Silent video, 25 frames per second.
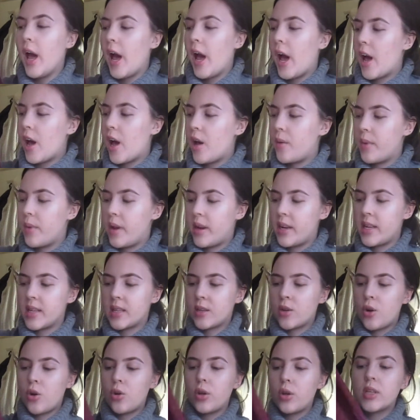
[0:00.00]
Um, and it's
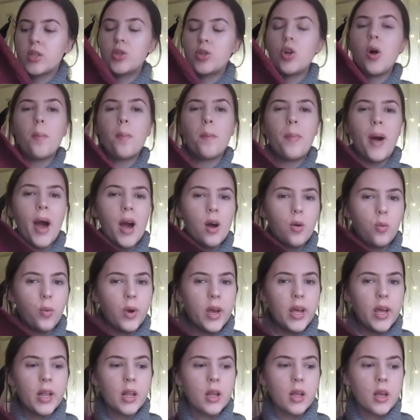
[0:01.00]
got, it's not
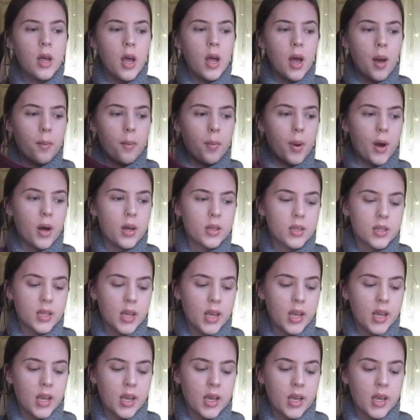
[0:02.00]
batwing, but
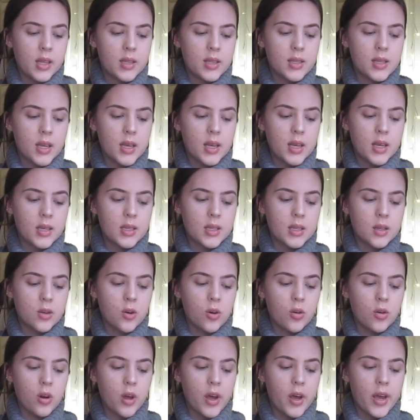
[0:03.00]
it is
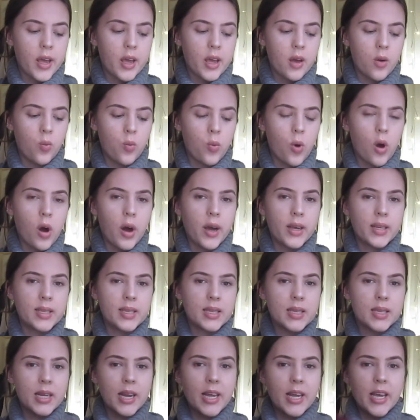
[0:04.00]
got like wide
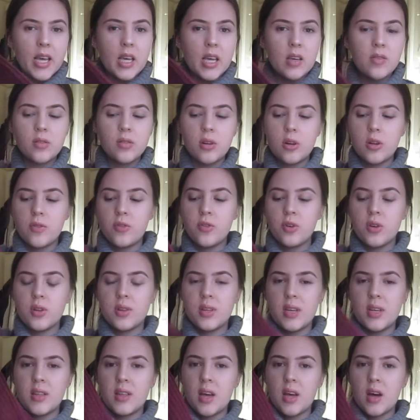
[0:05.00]
sleeves. I don't know if you can
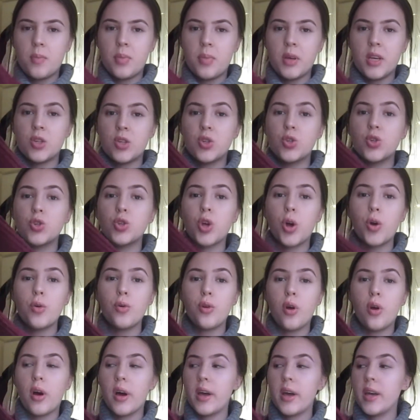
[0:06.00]
see that, but it's so
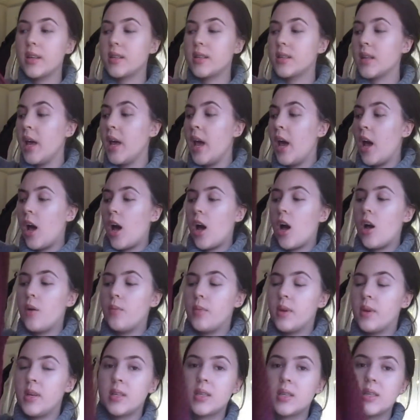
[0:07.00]
nice. Um,
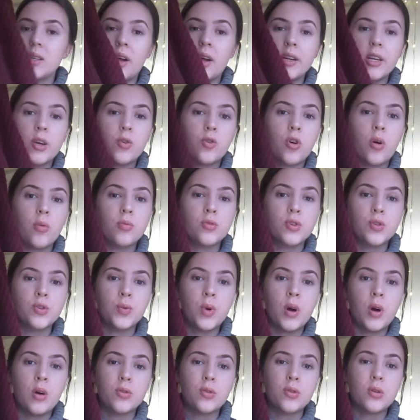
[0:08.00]
it's slightly cropped as
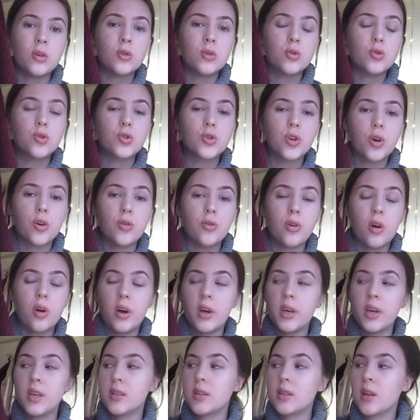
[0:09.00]
well, so it looks so
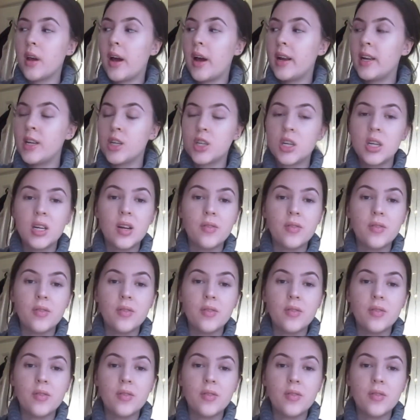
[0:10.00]
nice. I, I literally